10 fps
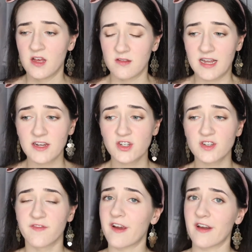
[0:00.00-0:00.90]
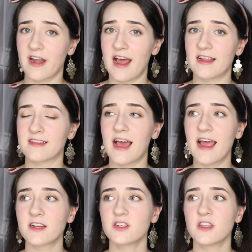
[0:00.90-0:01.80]
The texture is very nice. I
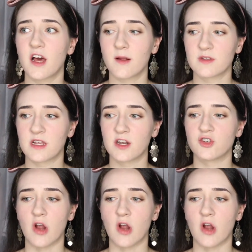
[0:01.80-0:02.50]
actually thought it was going to